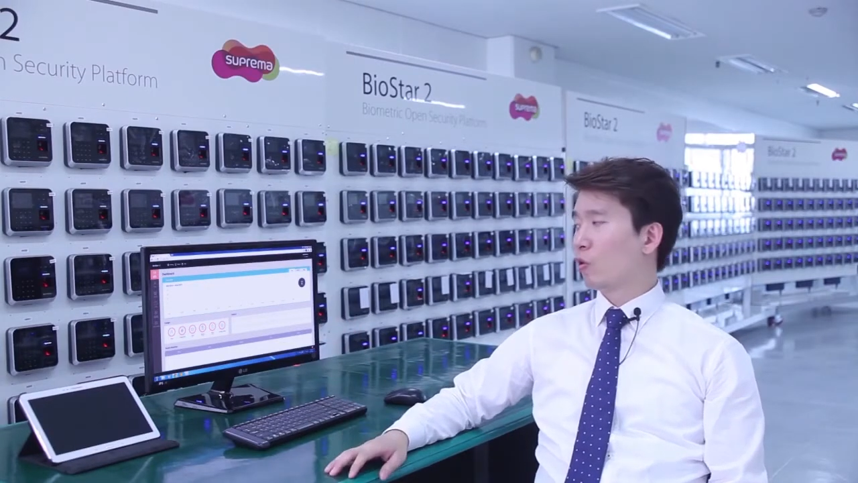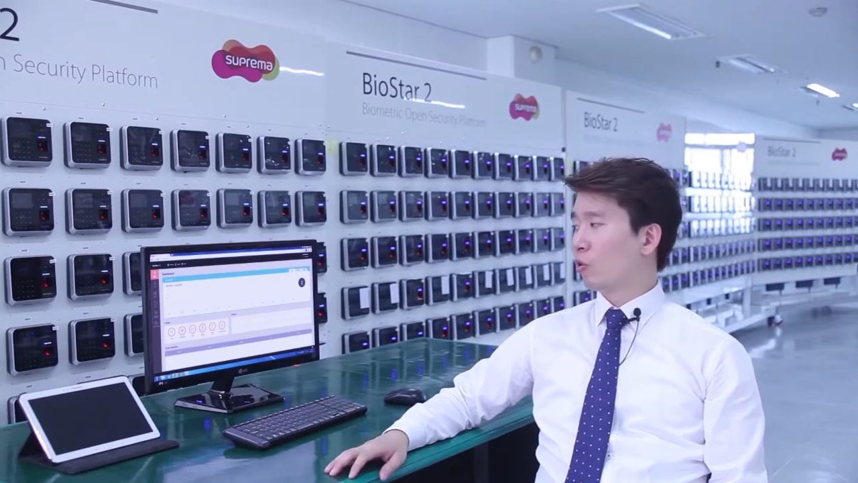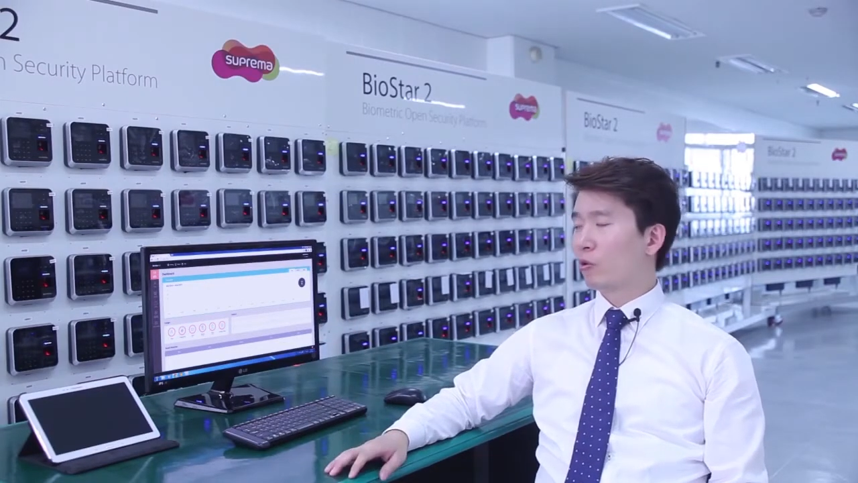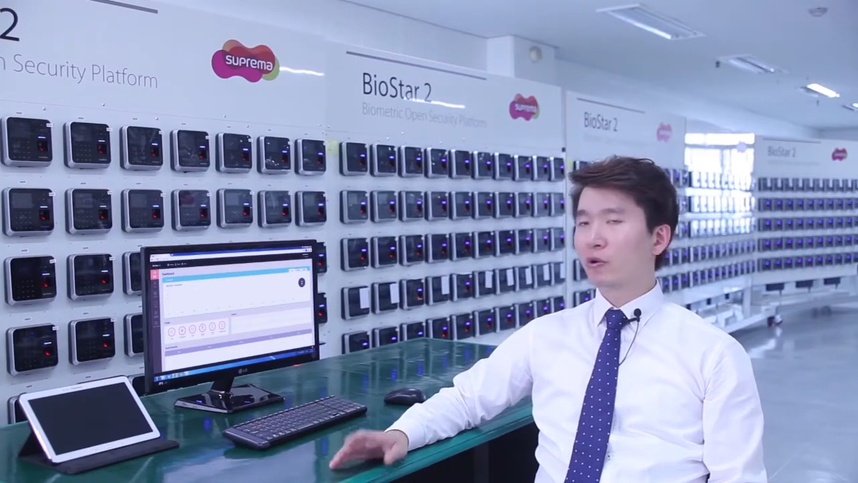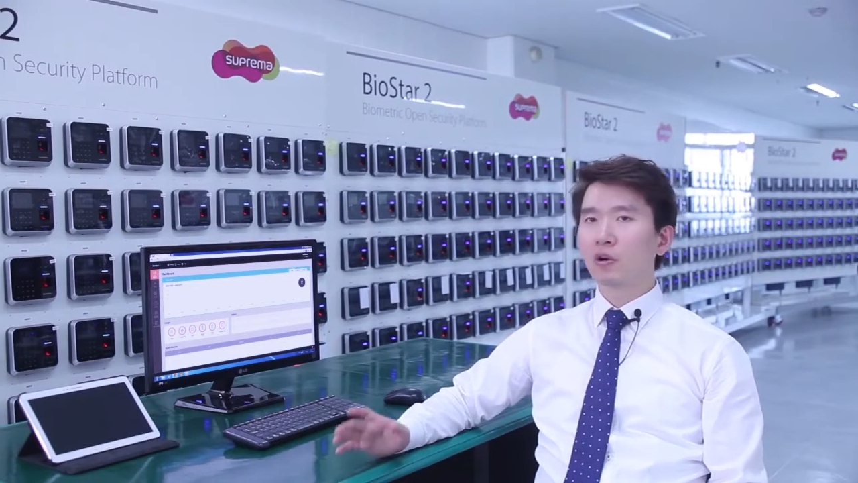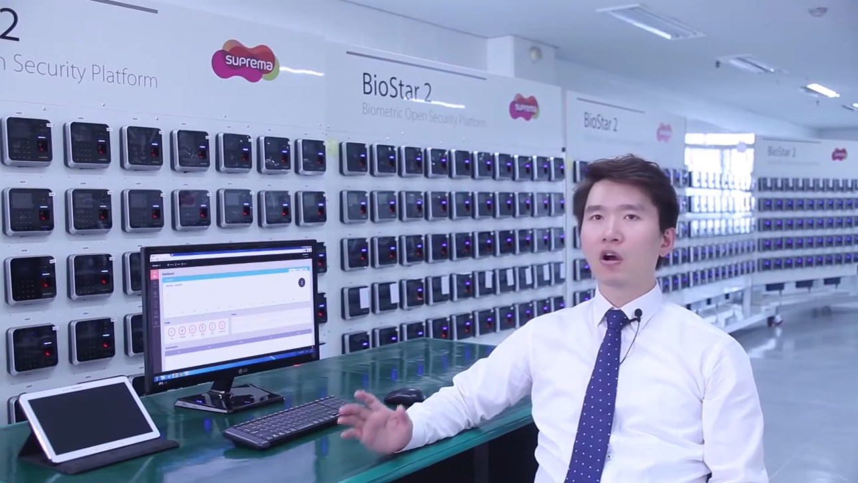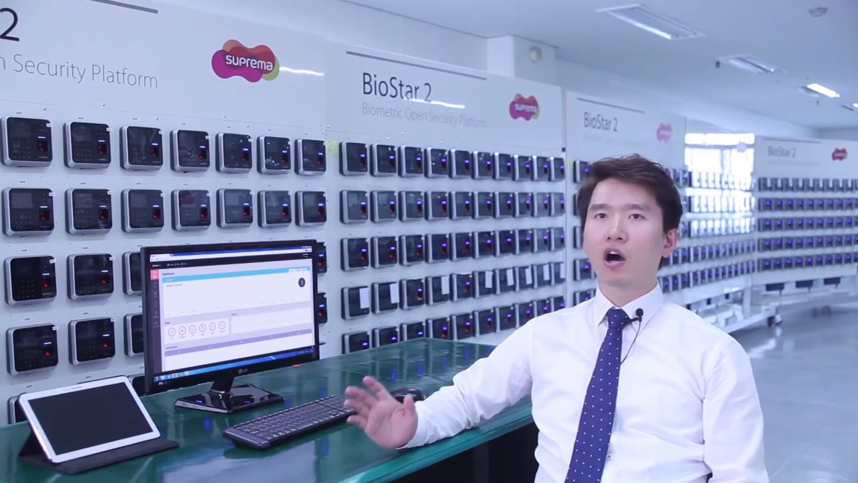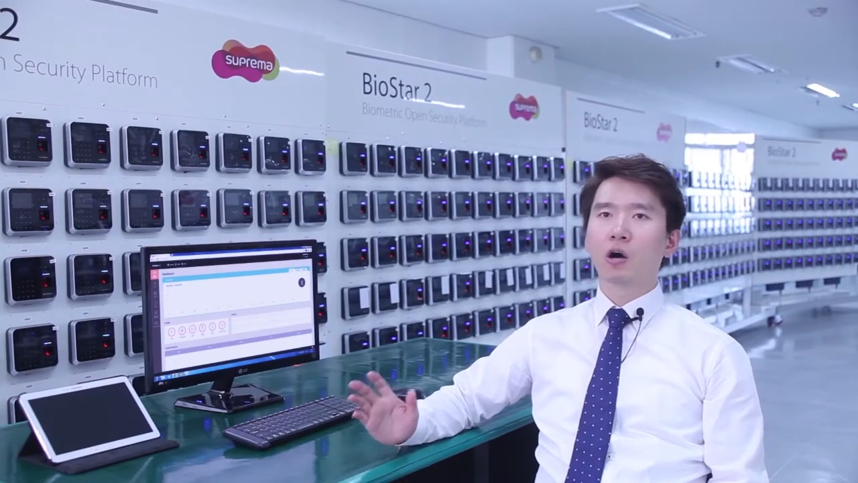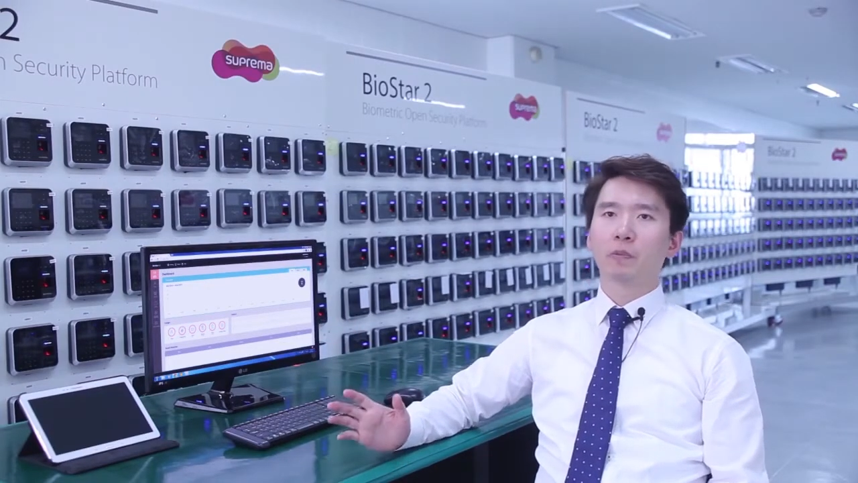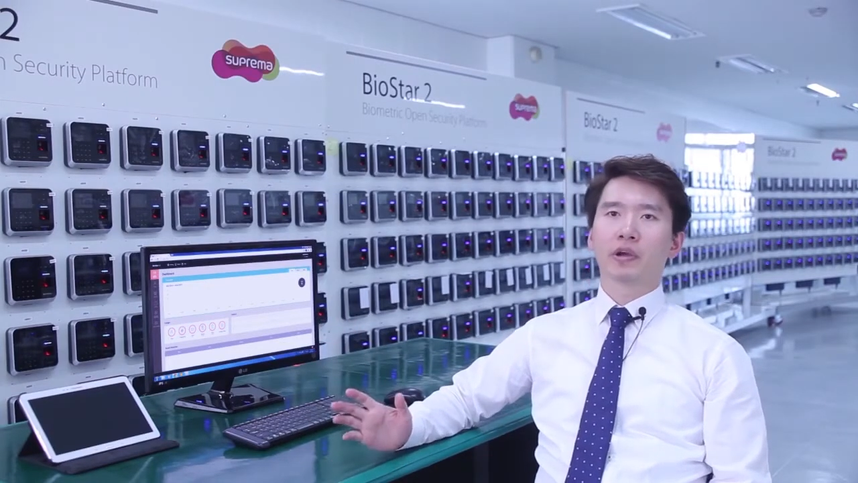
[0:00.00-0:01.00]
or
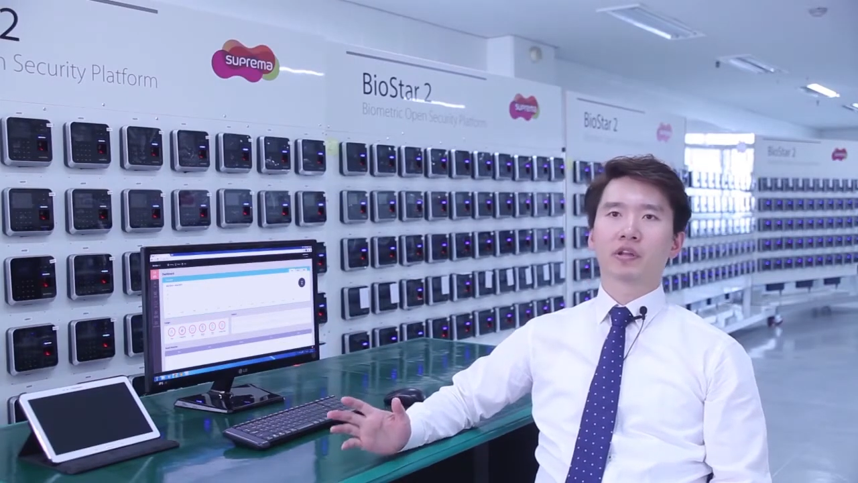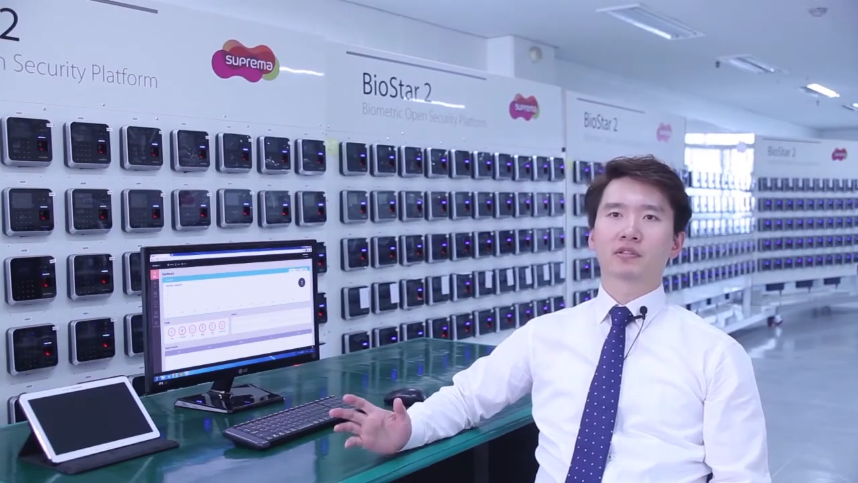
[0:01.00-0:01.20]
operating